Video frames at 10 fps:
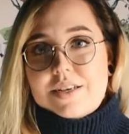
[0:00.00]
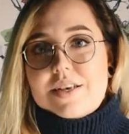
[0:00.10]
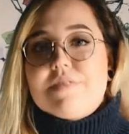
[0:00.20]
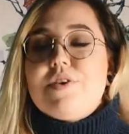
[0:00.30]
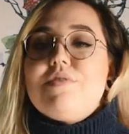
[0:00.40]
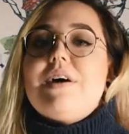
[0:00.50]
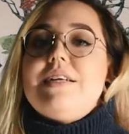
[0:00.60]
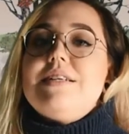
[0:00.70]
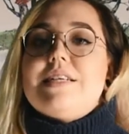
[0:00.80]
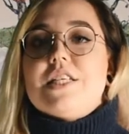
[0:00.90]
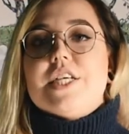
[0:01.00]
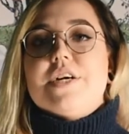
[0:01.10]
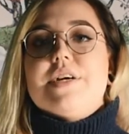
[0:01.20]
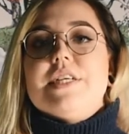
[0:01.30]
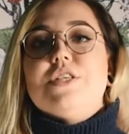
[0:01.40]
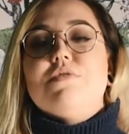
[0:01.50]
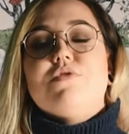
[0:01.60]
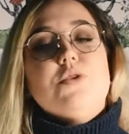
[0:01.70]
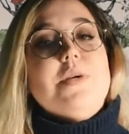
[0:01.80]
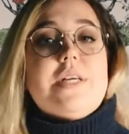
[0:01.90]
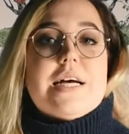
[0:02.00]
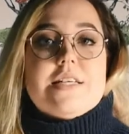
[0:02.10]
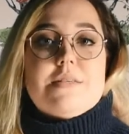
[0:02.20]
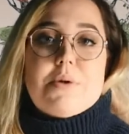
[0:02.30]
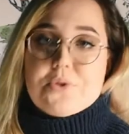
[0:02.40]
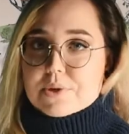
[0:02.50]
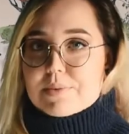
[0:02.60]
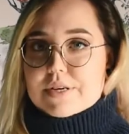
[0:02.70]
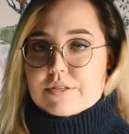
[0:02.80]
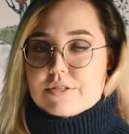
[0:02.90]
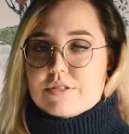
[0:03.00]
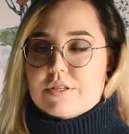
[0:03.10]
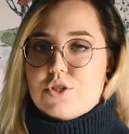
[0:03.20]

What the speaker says: If you find it necessary to inform your guests about their meals,